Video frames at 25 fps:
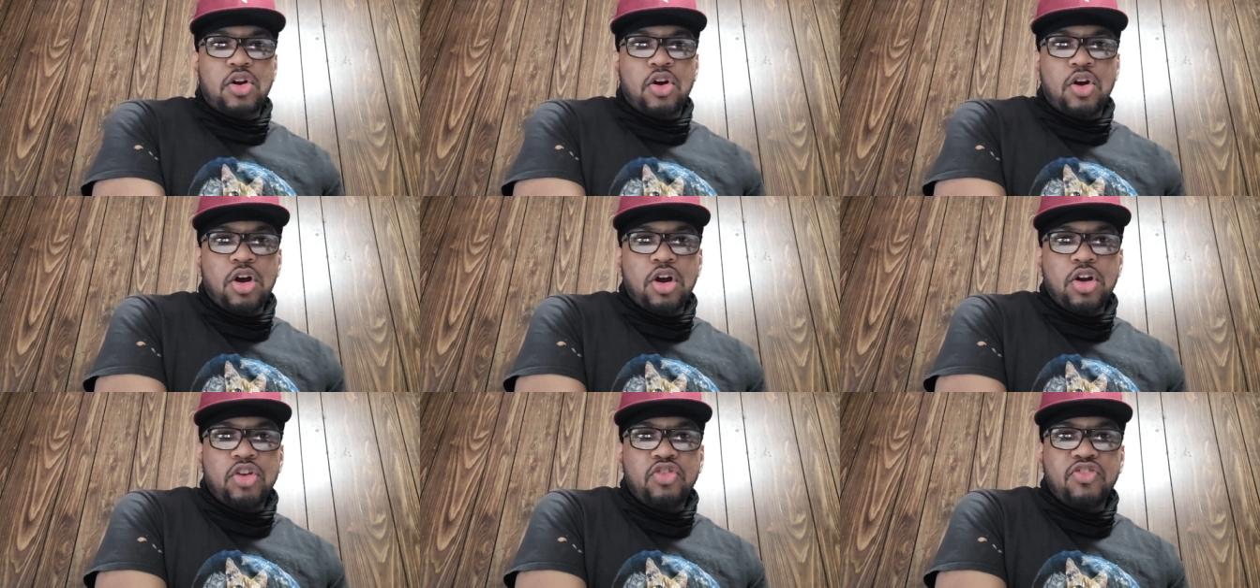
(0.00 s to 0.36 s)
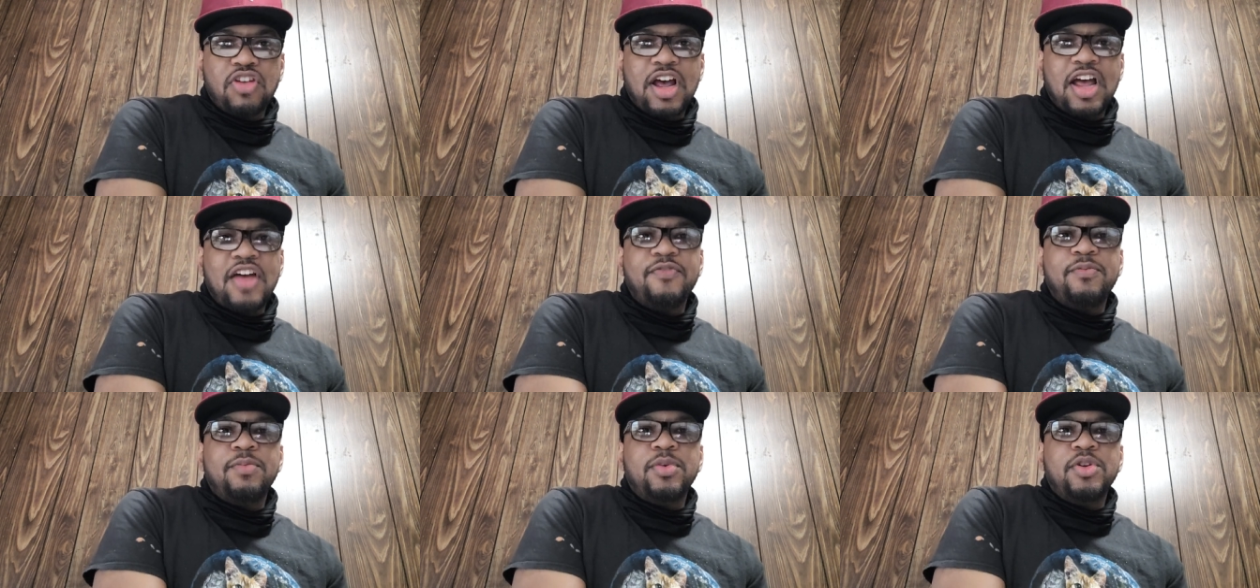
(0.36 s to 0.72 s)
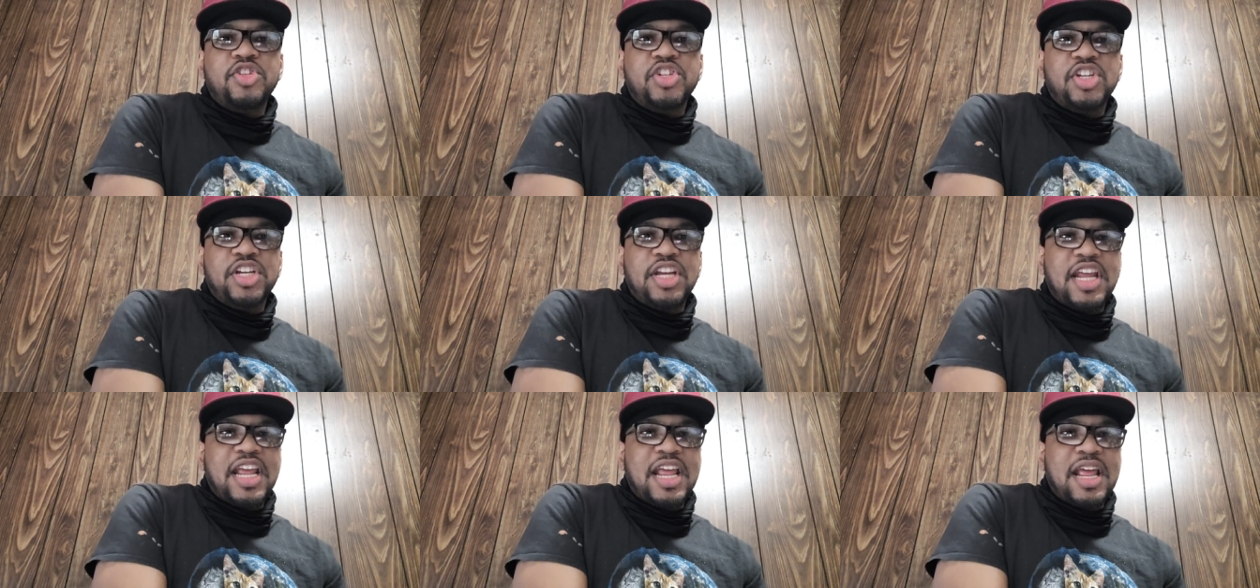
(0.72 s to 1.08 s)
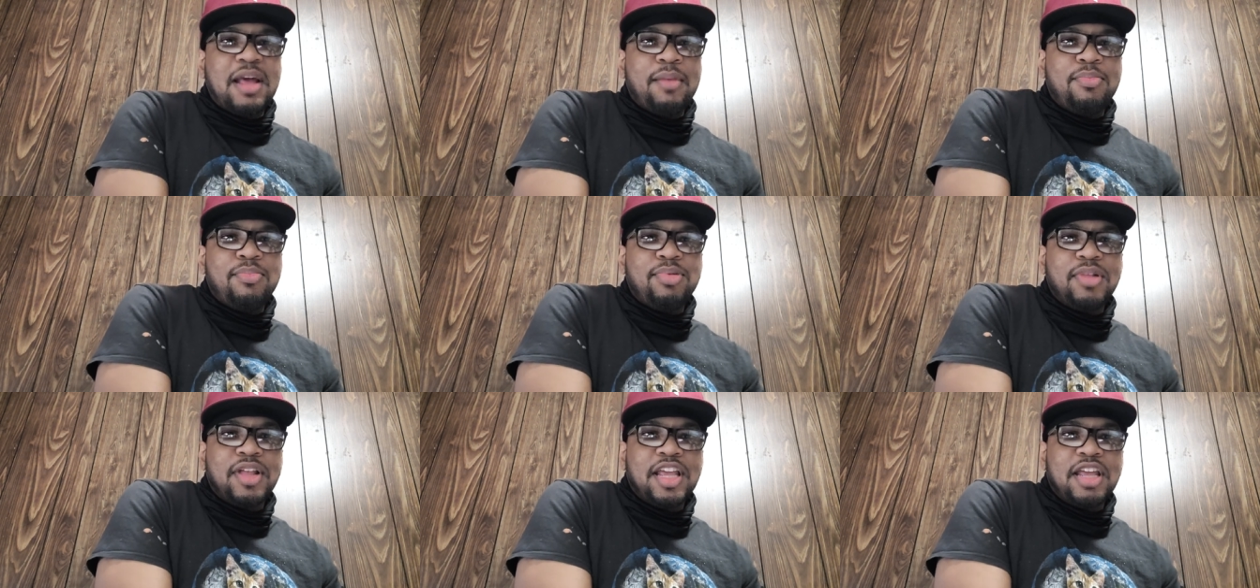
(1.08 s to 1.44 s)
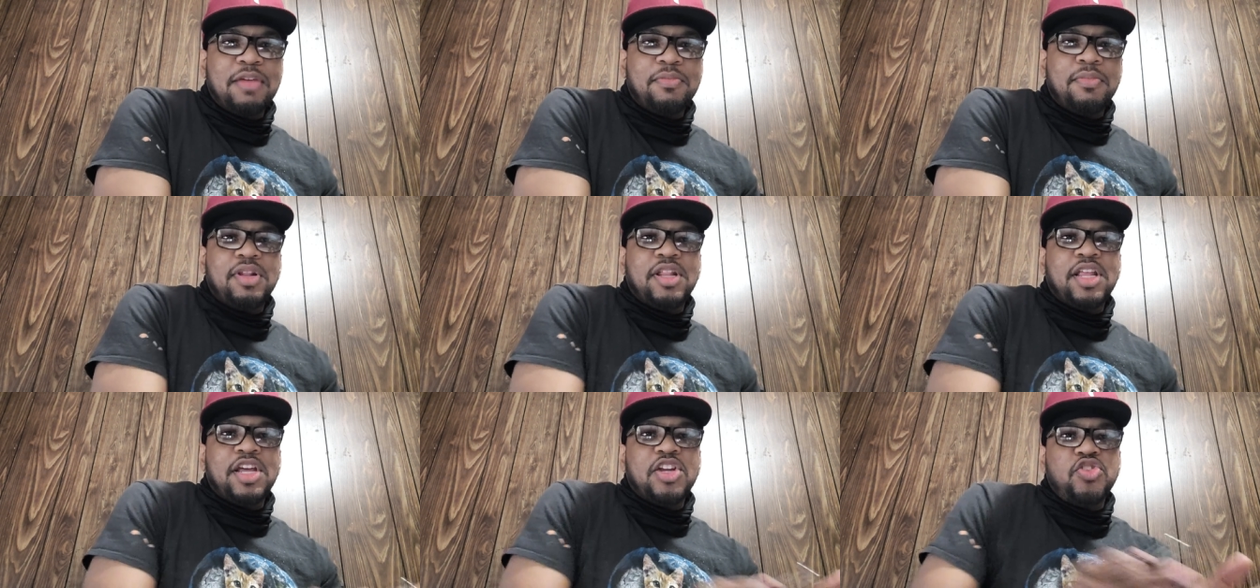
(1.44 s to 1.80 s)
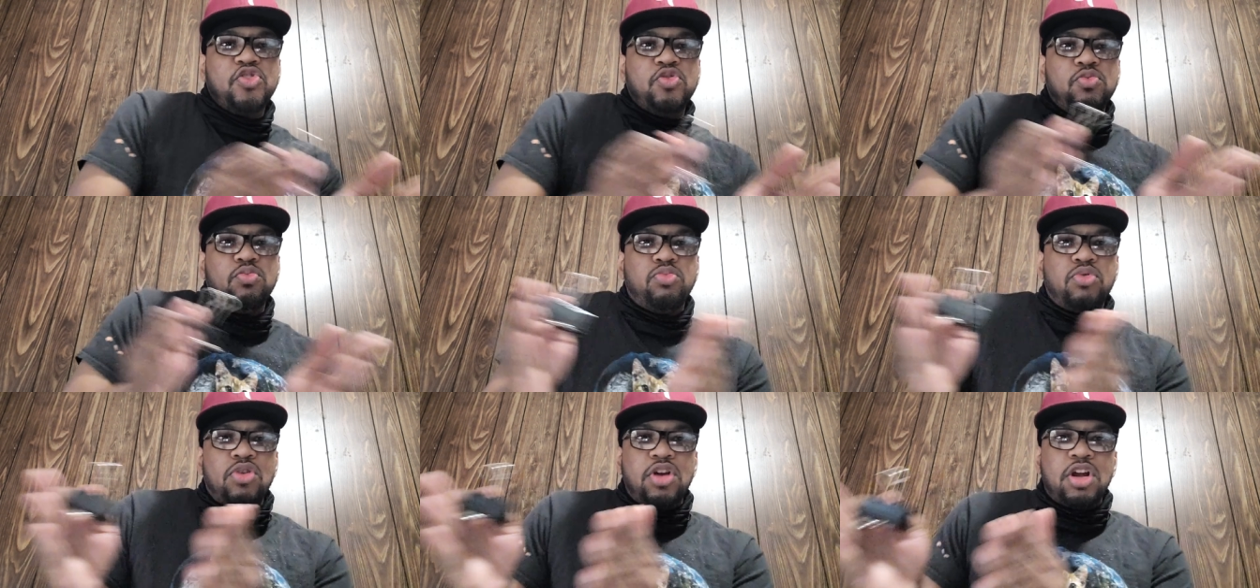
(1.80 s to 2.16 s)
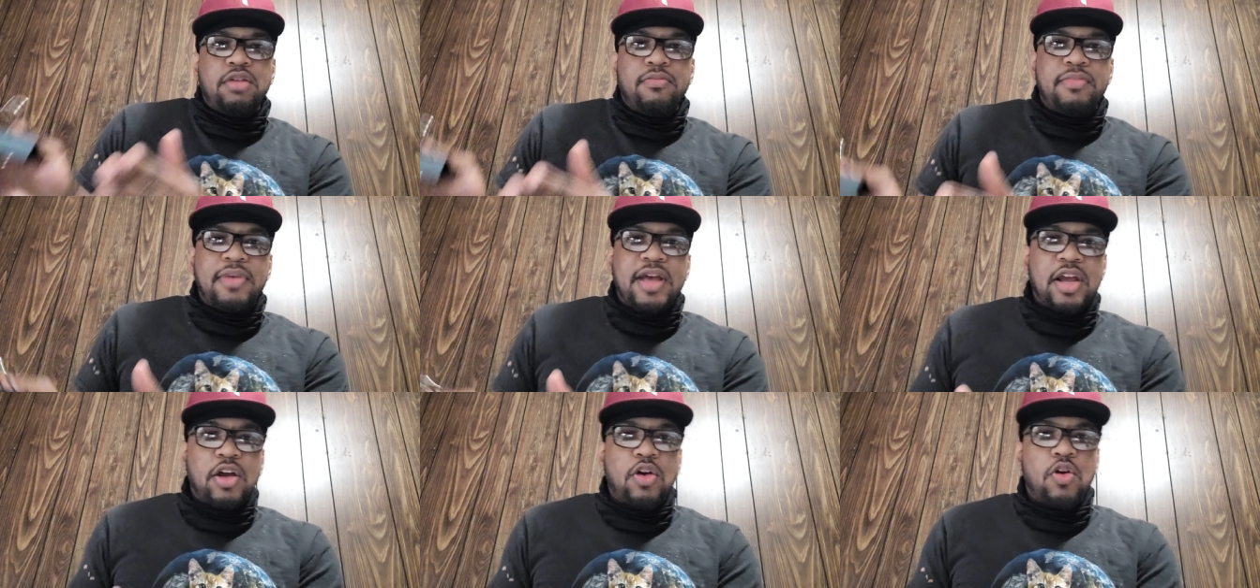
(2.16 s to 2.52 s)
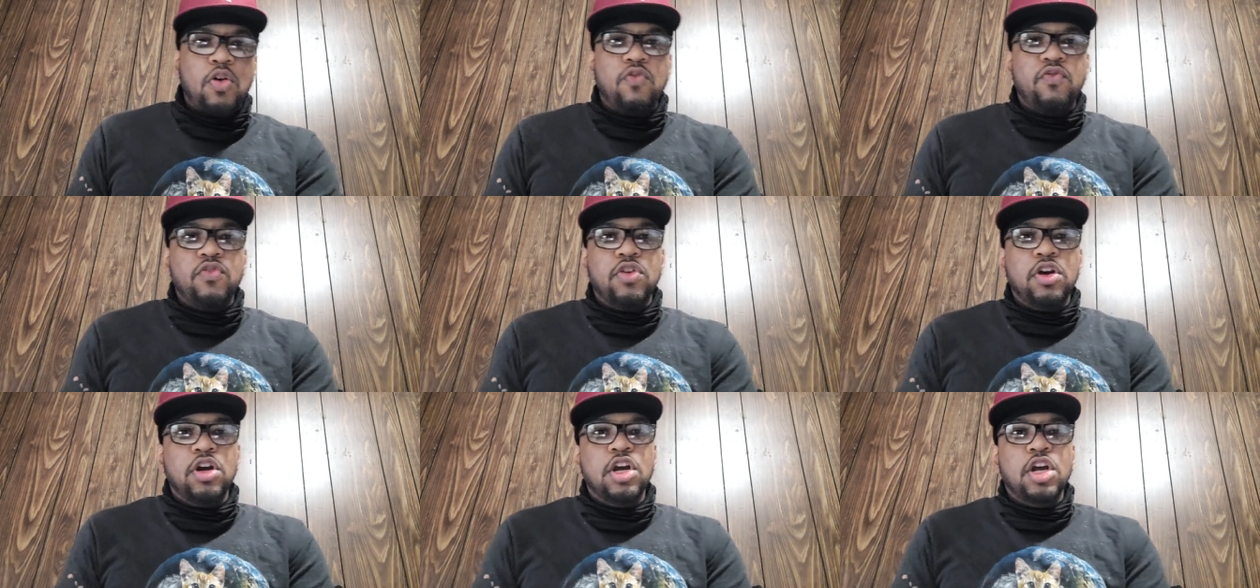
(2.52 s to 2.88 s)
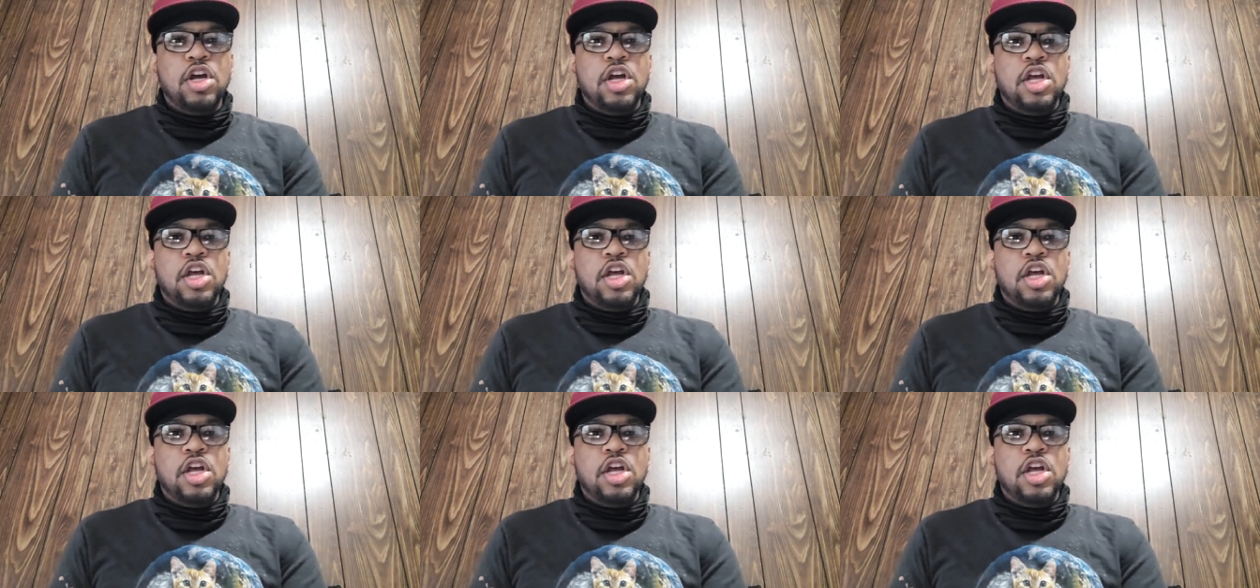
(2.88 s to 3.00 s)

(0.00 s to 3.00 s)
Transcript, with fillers: hard drive, but you can't play them unless you bring them back over